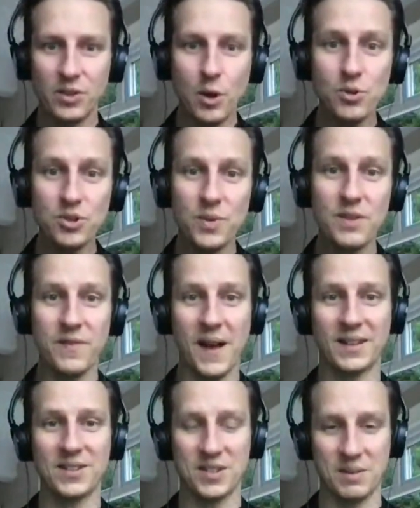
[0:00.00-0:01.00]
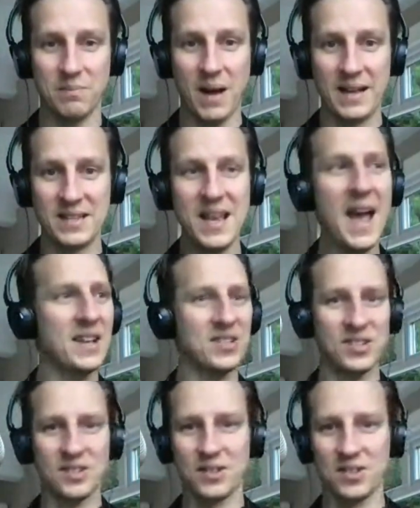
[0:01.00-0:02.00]
Those three factors combined.
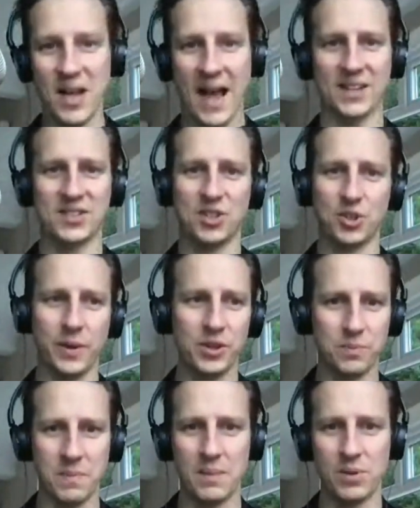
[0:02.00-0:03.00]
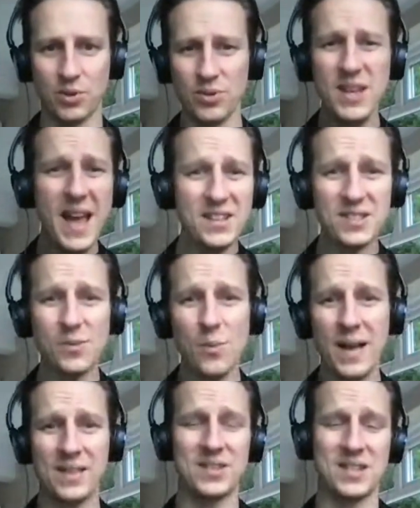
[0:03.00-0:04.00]
Yes, the tax situation may be good. Yes, the
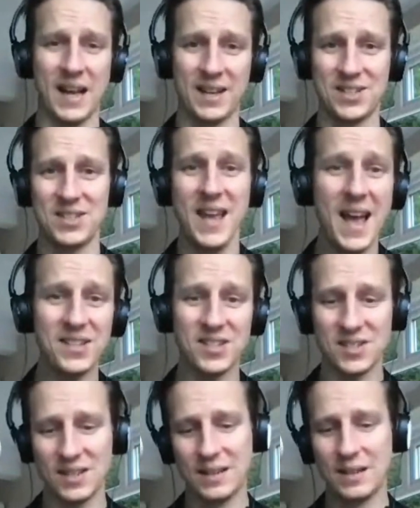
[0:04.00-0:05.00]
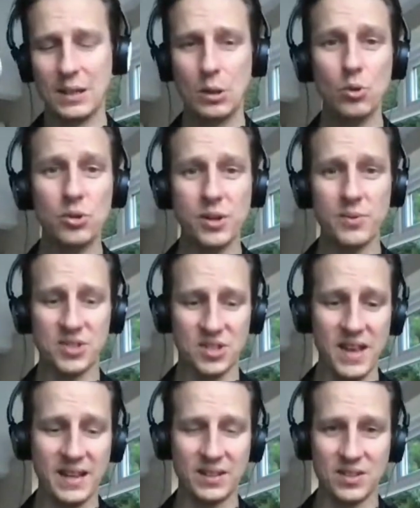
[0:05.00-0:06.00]
weather's nice. Yes, all those
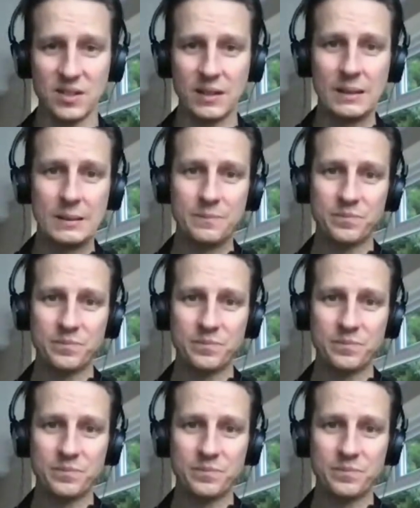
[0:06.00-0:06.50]
things.